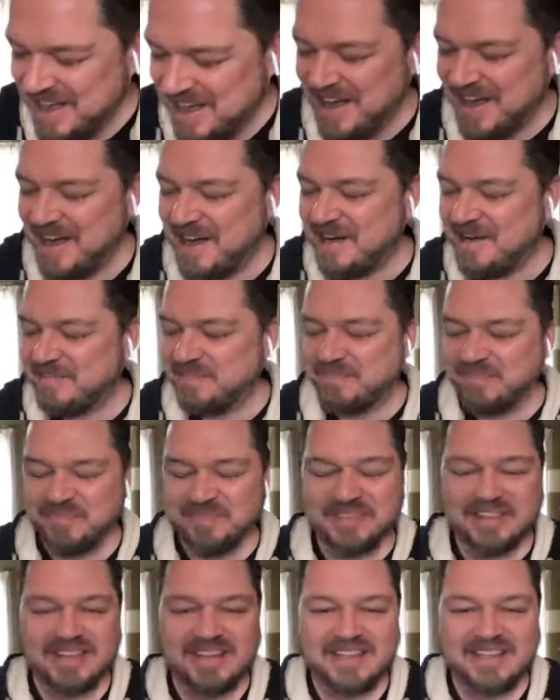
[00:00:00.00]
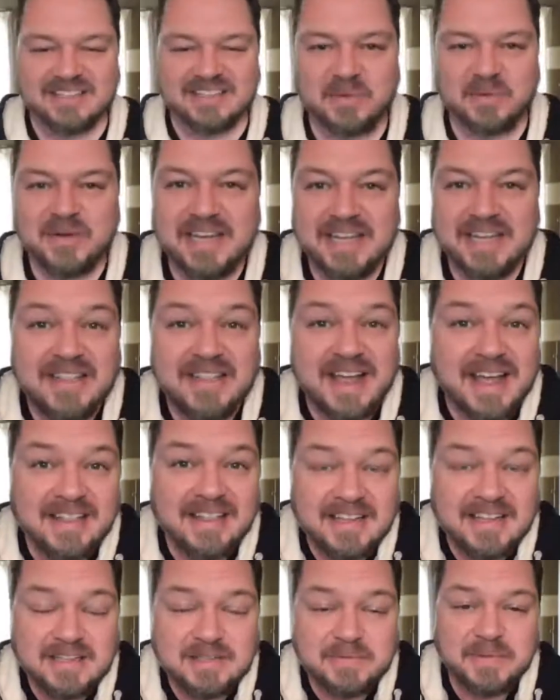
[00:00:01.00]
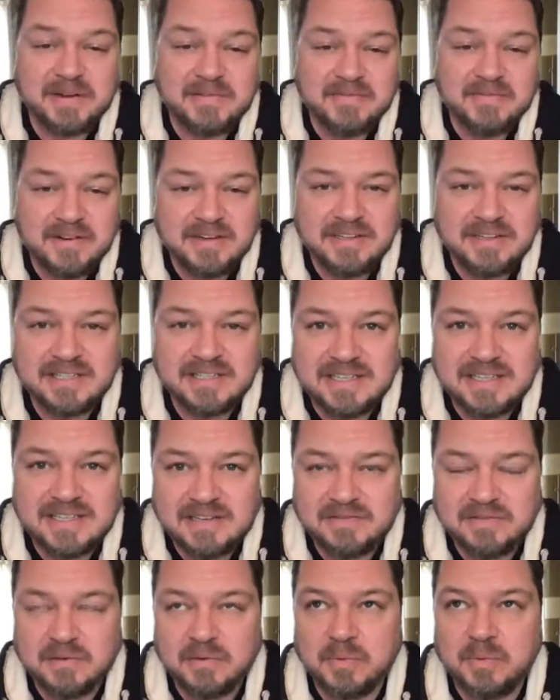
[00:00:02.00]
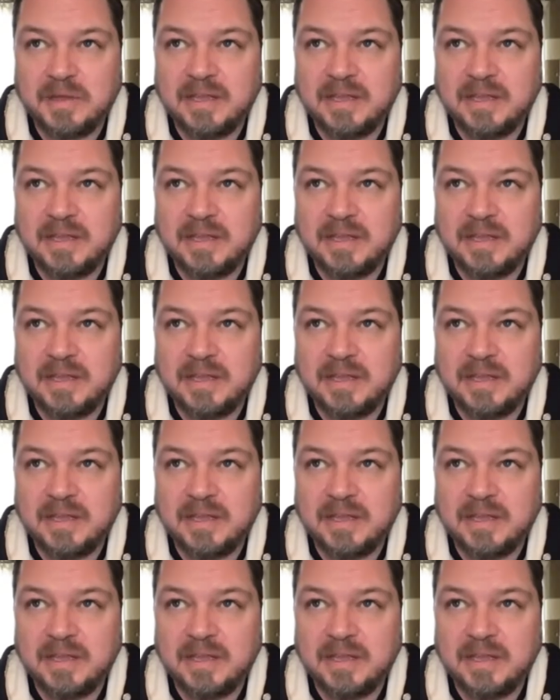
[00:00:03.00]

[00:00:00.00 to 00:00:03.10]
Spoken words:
Um, so we did that. That's been very successful.